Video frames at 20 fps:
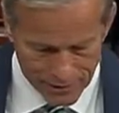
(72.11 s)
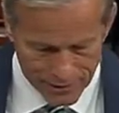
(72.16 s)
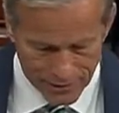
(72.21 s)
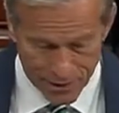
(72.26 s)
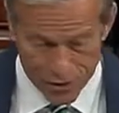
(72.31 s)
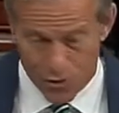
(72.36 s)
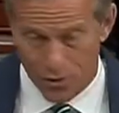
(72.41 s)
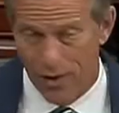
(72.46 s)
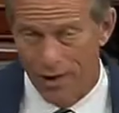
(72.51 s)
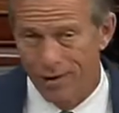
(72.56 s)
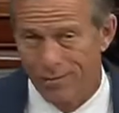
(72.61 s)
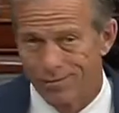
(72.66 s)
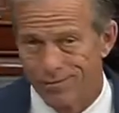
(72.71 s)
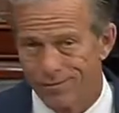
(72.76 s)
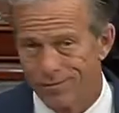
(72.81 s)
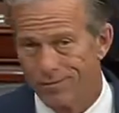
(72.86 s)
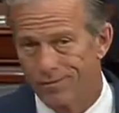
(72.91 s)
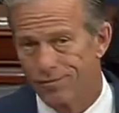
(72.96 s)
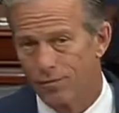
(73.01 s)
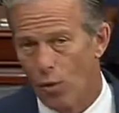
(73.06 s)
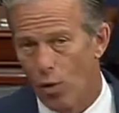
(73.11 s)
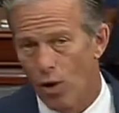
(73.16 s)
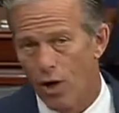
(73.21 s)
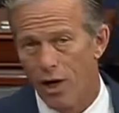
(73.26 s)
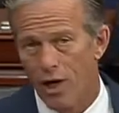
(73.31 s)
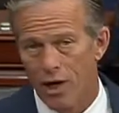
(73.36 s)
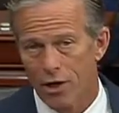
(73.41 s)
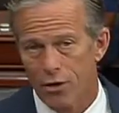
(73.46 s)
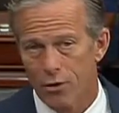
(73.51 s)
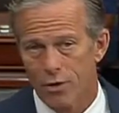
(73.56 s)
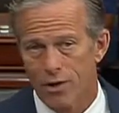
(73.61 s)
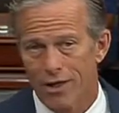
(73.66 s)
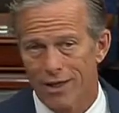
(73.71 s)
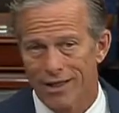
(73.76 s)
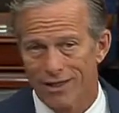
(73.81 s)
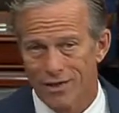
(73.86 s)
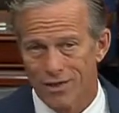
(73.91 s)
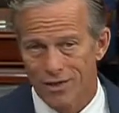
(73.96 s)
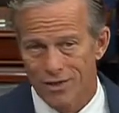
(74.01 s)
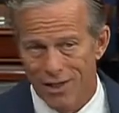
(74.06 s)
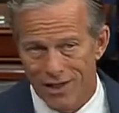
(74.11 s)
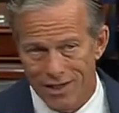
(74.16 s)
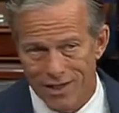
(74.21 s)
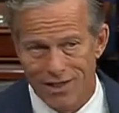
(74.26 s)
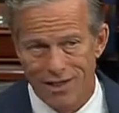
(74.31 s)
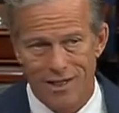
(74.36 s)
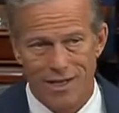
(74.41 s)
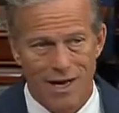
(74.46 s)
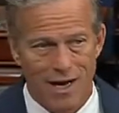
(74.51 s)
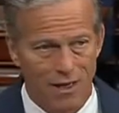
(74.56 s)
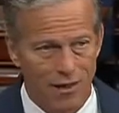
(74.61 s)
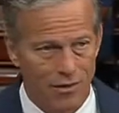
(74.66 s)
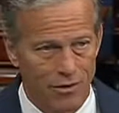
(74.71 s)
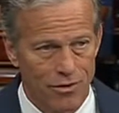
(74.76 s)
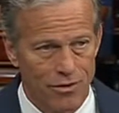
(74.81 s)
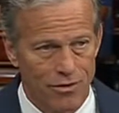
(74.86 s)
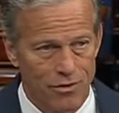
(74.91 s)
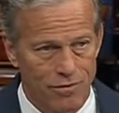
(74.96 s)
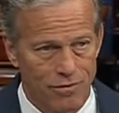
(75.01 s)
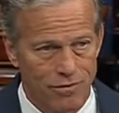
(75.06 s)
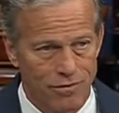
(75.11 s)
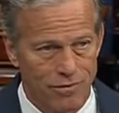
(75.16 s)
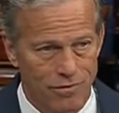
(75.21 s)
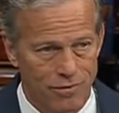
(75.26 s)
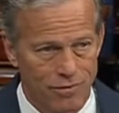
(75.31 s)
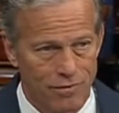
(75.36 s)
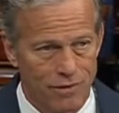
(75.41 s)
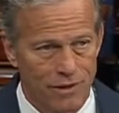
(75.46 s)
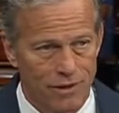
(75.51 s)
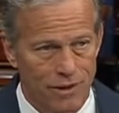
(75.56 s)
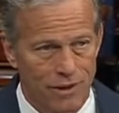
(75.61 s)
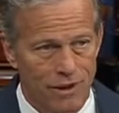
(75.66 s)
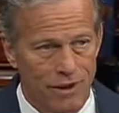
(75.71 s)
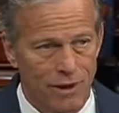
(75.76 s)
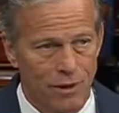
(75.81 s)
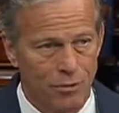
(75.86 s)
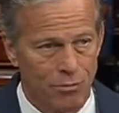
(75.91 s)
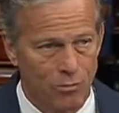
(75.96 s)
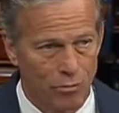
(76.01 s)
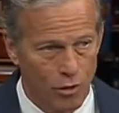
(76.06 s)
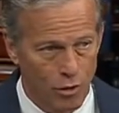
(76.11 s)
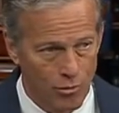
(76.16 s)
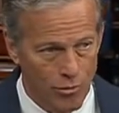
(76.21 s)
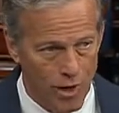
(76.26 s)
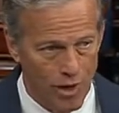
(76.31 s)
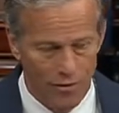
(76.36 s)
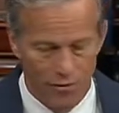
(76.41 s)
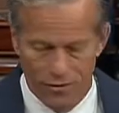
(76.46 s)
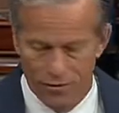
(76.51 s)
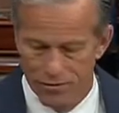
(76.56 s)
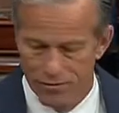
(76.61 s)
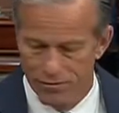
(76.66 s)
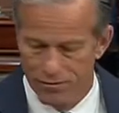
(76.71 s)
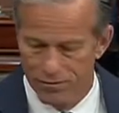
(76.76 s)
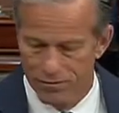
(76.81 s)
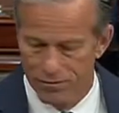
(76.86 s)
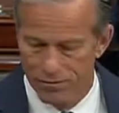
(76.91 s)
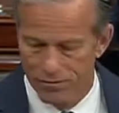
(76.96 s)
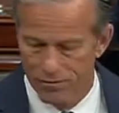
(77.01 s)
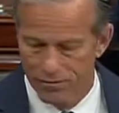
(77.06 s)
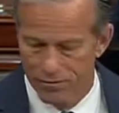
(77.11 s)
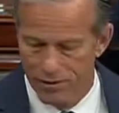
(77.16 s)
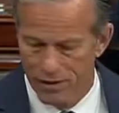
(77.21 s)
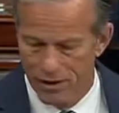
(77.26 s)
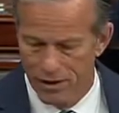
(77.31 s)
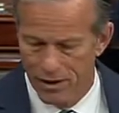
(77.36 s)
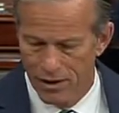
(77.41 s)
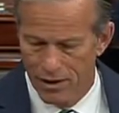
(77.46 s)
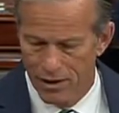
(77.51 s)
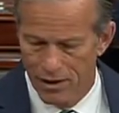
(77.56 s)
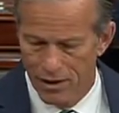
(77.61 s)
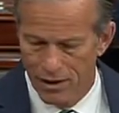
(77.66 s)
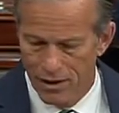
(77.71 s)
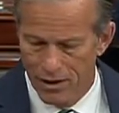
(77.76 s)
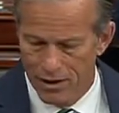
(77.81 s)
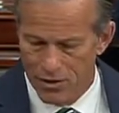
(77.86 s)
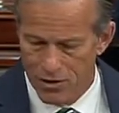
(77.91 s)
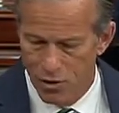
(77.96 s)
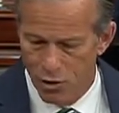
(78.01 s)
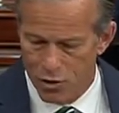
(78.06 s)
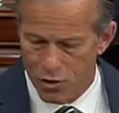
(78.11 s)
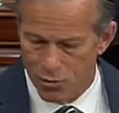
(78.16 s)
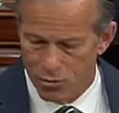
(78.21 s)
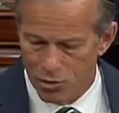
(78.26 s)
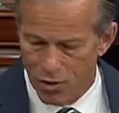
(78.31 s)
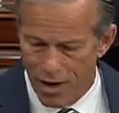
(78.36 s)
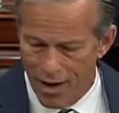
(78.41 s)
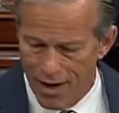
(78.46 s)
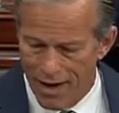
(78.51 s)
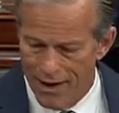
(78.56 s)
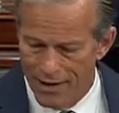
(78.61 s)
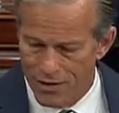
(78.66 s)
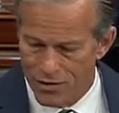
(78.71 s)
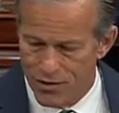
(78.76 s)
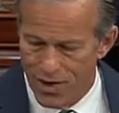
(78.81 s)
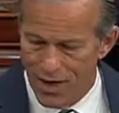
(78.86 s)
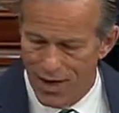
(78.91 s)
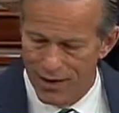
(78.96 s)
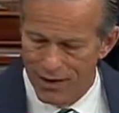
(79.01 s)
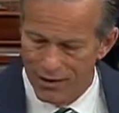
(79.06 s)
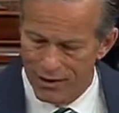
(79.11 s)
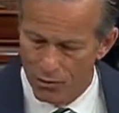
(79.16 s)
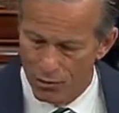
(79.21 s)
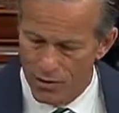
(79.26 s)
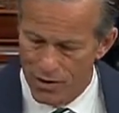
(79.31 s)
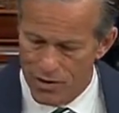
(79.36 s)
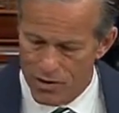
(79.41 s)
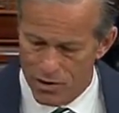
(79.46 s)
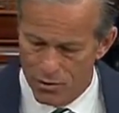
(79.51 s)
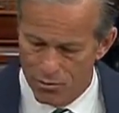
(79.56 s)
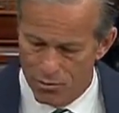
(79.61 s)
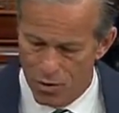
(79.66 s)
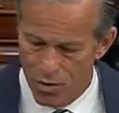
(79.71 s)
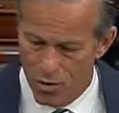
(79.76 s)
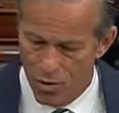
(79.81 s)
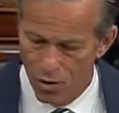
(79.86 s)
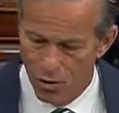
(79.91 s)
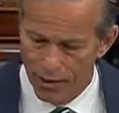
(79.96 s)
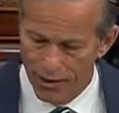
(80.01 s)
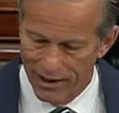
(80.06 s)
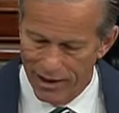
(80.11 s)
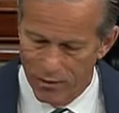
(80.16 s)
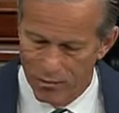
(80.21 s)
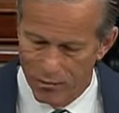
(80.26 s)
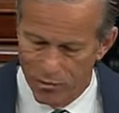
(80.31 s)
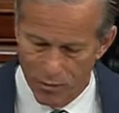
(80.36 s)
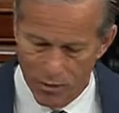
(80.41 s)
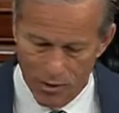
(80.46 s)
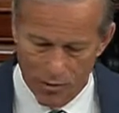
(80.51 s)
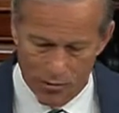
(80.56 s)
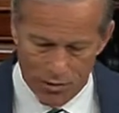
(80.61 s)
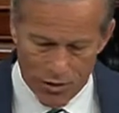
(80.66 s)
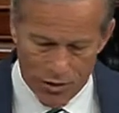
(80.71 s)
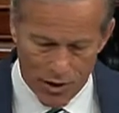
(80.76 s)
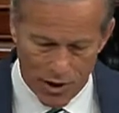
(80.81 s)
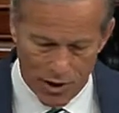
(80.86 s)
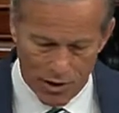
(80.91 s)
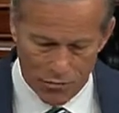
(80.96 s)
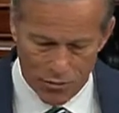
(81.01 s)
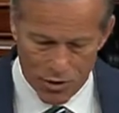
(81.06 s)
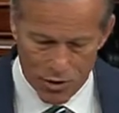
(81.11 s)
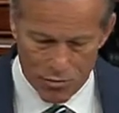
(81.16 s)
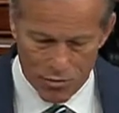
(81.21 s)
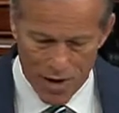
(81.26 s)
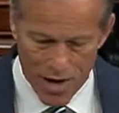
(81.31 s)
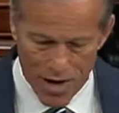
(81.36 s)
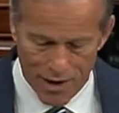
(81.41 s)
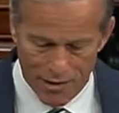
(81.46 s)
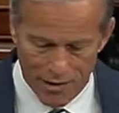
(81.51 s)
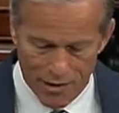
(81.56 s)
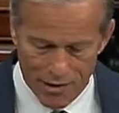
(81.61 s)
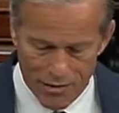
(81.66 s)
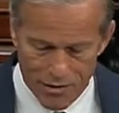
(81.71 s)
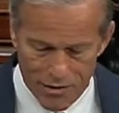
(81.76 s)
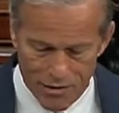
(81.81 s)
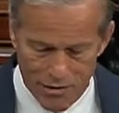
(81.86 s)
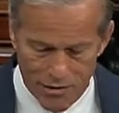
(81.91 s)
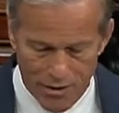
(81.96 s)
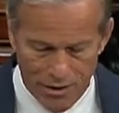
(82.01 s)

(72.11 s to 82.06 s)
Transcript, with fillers: That's right, four hundred sixty dollars per month. It's no surprise that in a recent poll, eighty-three percent of respondents,